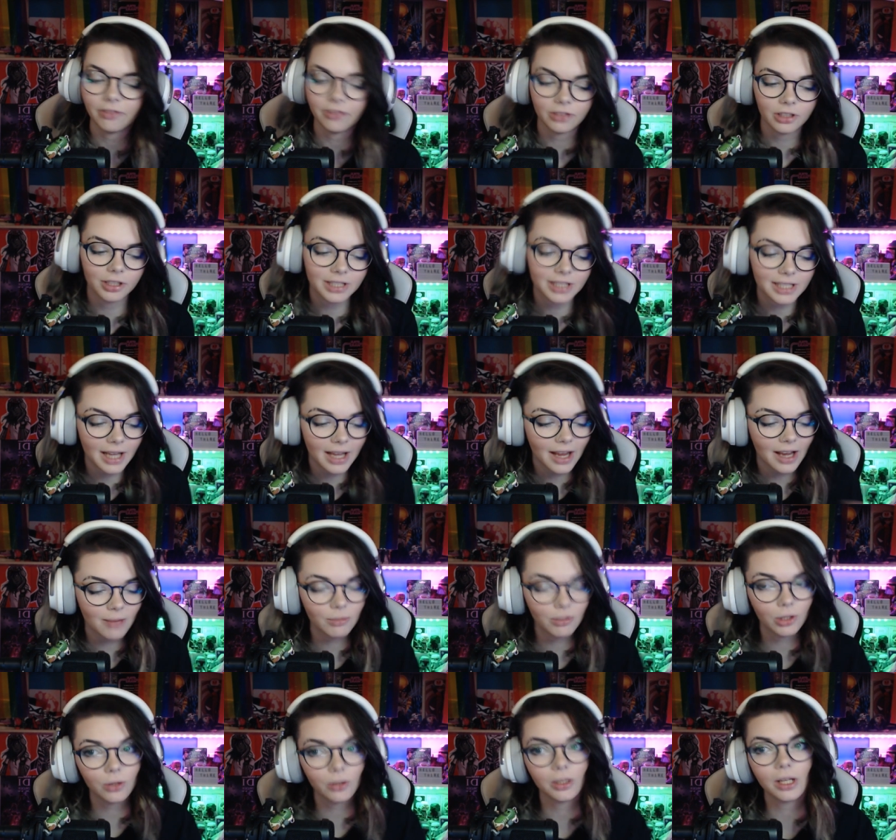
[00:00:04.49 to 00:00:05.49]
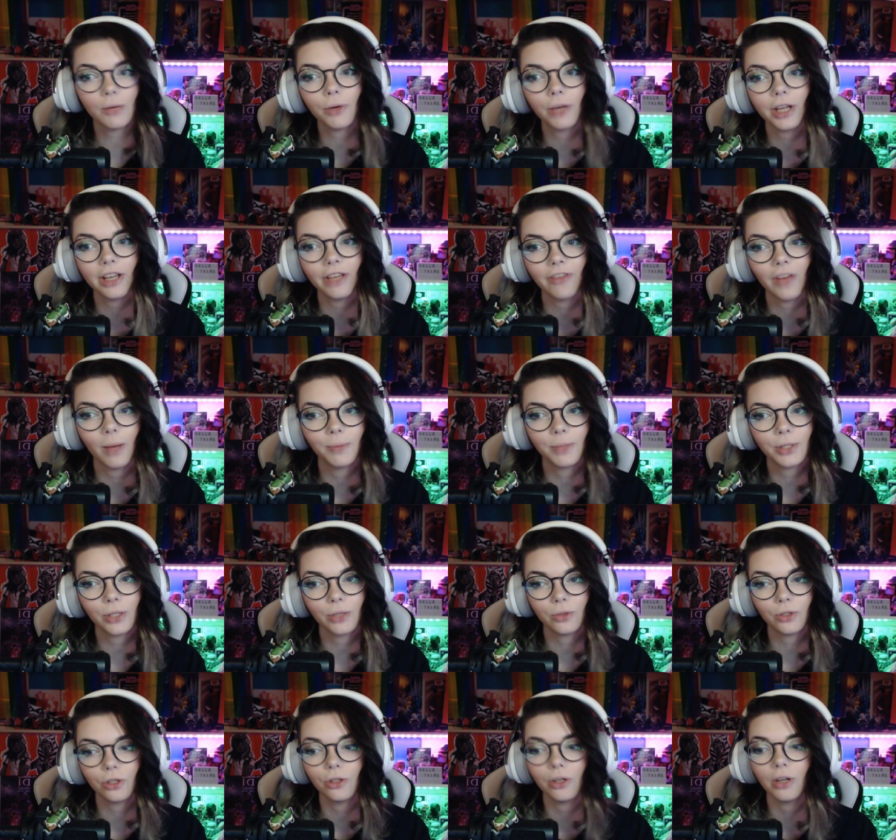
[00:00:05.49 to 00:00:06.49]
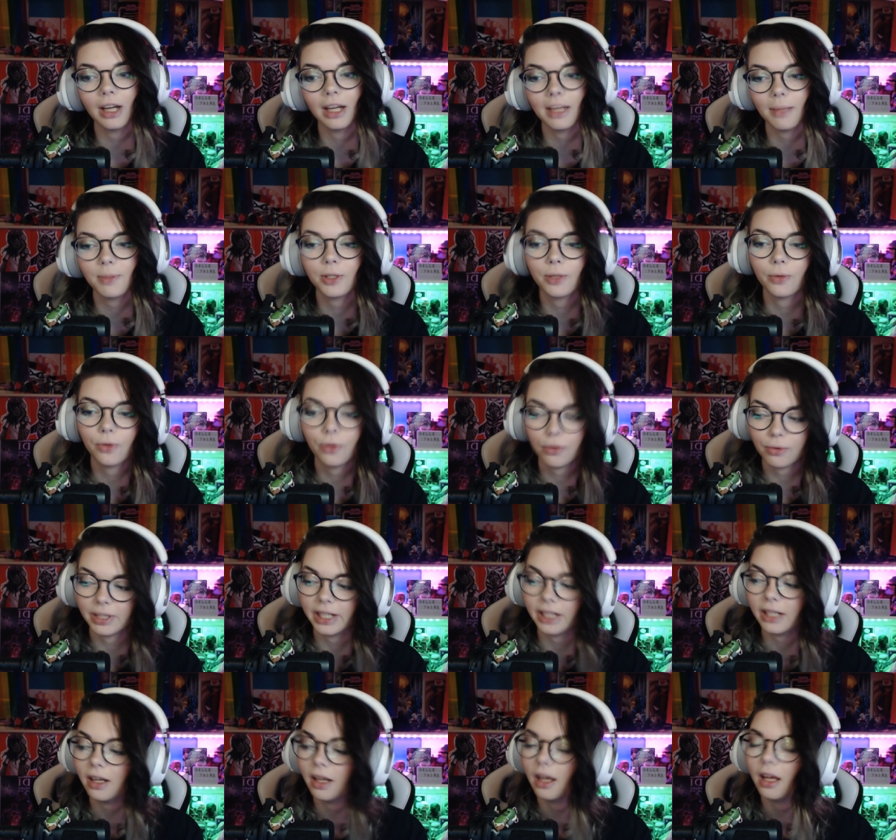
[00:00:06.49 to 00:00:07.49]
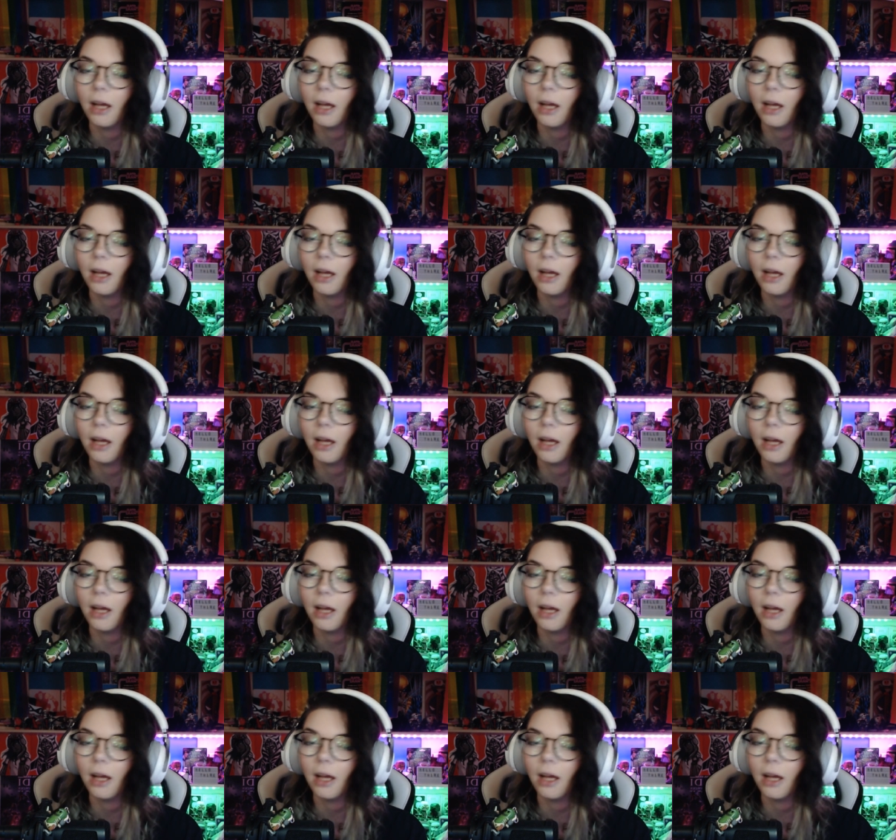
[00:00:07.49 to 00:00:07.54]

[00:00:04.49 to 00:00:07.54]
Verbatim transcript: Now today I'm recording What If episode 2 and episode 3